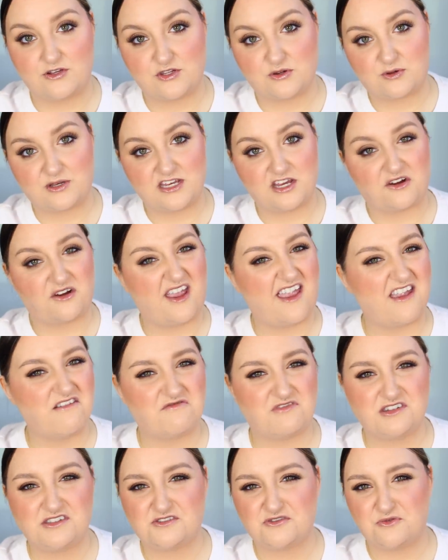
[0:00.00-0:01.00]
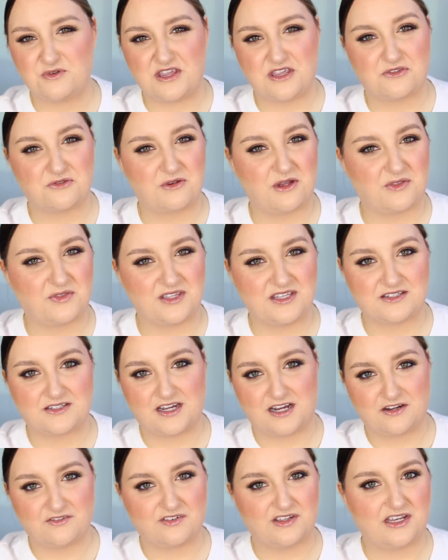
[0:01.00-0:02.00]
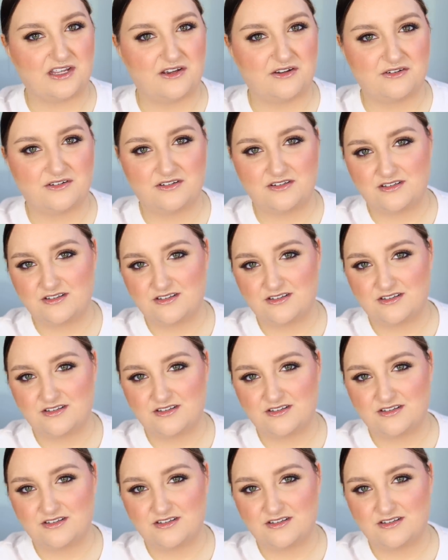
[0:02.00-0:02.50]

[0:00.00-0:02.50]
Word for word: and you can hear every squeak throughout the entire video.